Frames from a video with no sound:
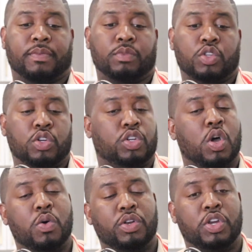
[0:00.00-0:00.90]
So like
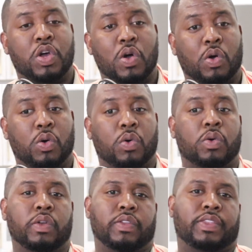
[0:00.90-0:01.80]
you don't
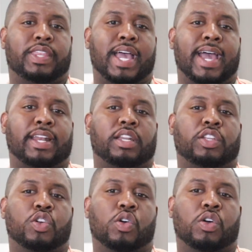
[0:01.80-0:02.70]
know
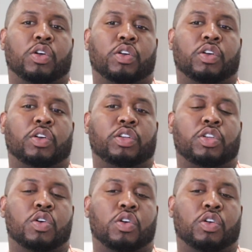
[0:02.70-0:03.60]
that
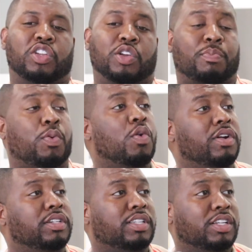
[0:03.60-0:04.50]
you're
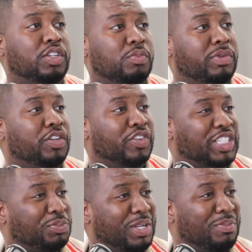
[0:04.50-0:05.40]
poor until you
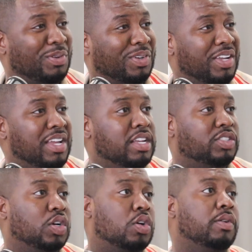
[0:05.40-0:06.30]
meet rich people.
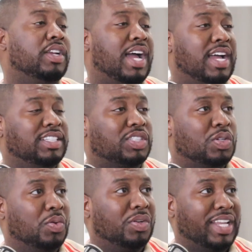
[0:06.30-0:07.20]
So going to
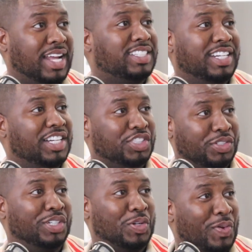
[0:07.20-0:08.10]
high school, that
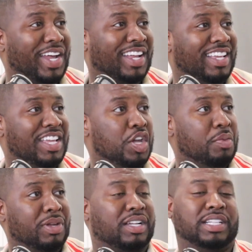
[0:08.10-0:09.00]
changed real quick
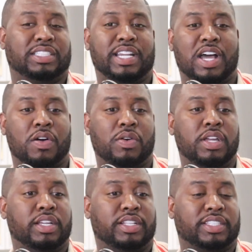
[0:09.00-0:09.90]
because
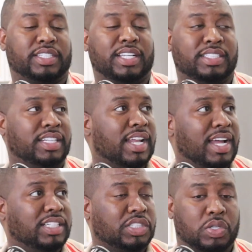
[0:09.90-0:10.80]
now there's
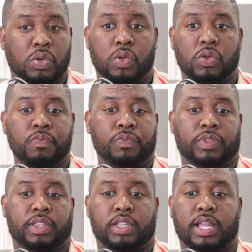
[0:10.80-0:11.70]
kids in high
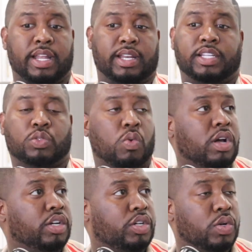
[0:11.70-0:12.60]
school. Like
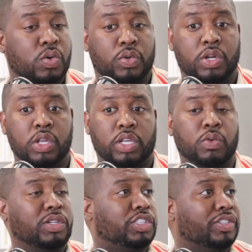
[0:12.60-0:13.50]
this one
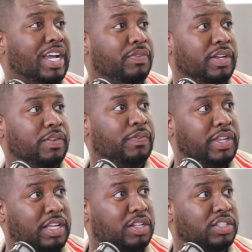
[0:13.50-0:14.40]
dude, he was
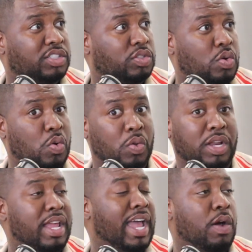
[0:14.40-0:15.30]
driving a vehicle to
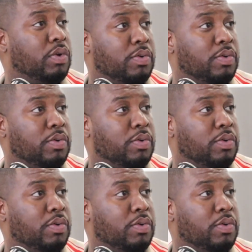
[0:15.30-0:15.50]
school,